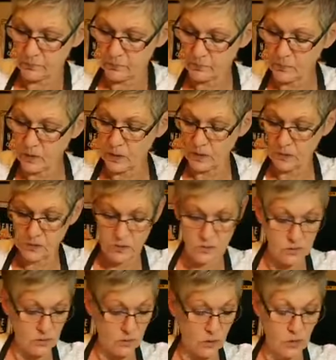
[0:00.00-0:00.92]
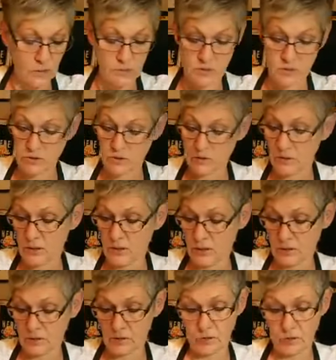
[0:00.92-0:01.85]
And it's a lobster
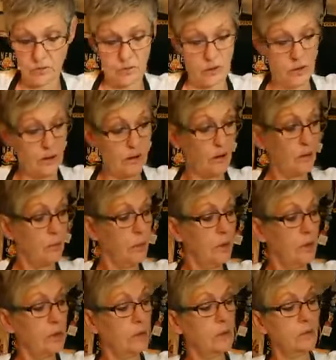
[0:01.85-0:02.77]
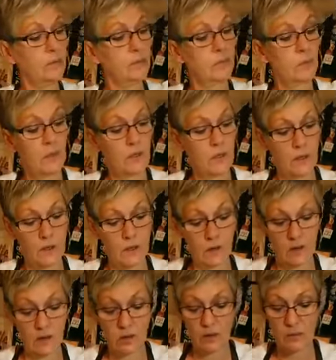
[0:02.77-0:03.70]
and crab. And
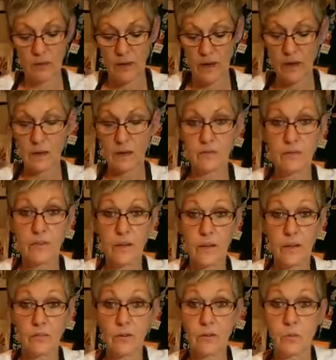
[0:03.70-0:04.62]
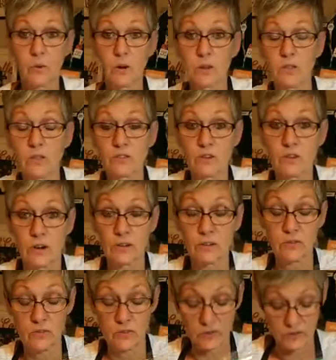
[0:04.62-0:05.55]
on the back of every one of the
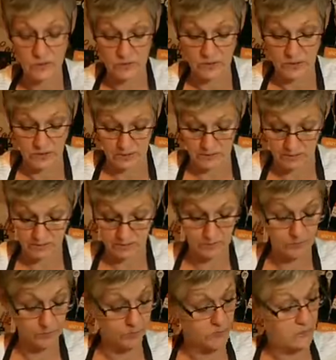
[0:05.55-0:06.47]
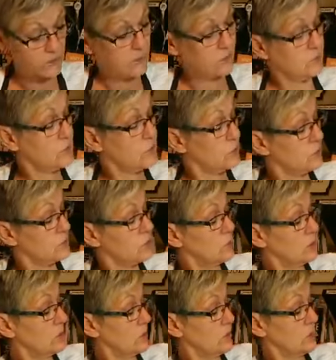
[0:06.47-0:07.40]
transfers, it gives you
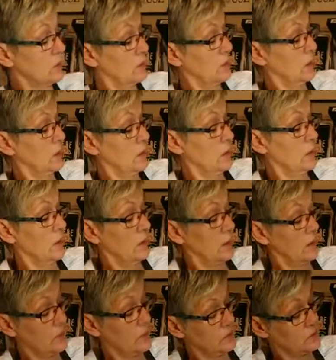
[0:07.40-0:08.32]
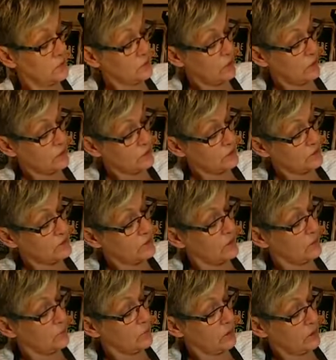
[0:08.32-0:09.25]
the instructions how
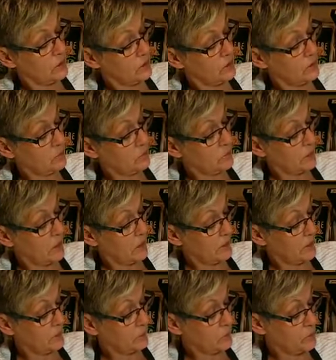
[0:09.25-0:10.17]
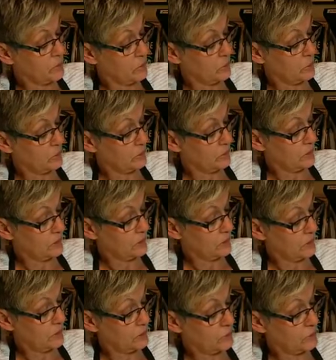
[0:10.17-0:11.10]
to peel, apply, remove,
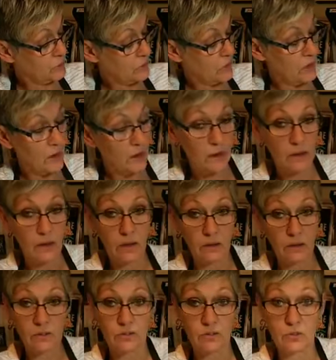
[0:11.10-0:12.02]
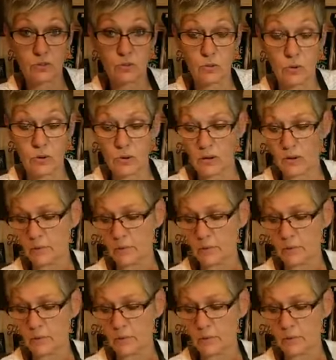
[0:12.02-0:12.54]
clean, dry, and store.